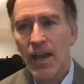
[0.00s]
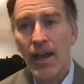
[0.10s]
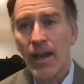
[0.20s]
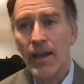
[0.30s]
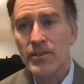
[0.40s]

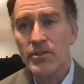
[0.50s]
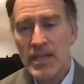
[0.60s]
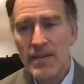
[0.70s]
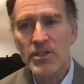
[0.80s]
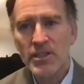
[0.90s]
Uh, she
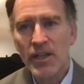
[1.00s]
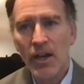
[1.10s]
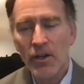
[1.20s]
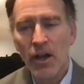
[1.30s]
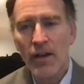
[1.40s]
even
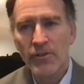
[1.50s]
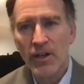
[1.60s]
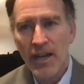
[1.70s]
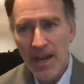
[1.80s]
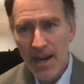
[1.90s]
cut off
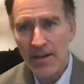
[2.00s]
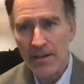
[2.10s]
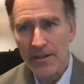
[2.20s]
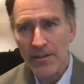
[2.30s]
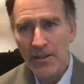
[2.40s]
her hair